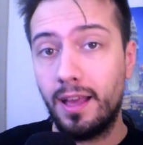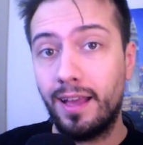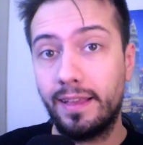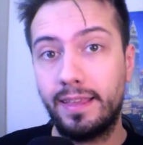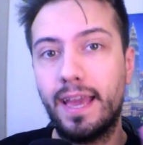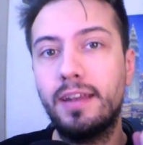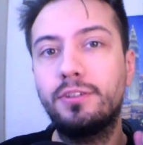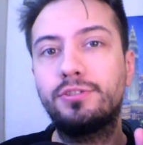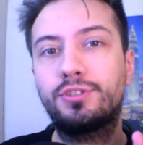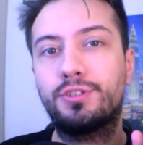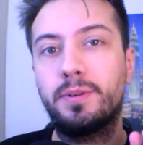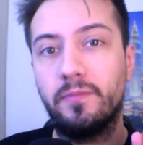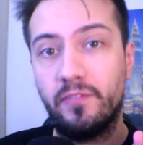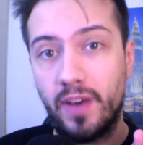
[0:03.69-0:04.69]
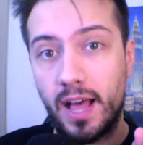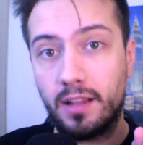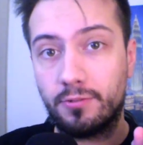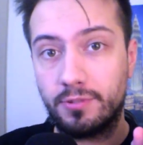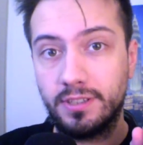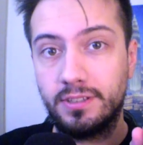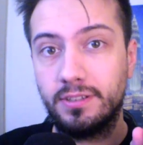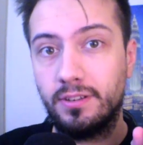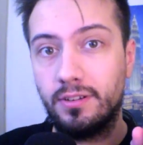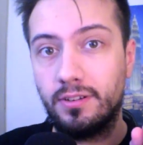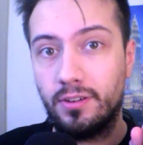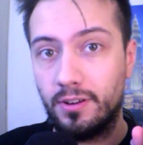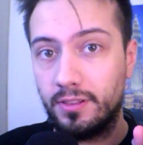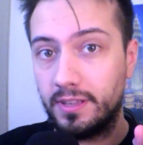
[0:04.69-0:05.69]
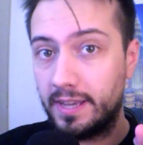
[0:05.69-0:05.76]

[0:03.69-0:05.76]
Can you stream Valorant on the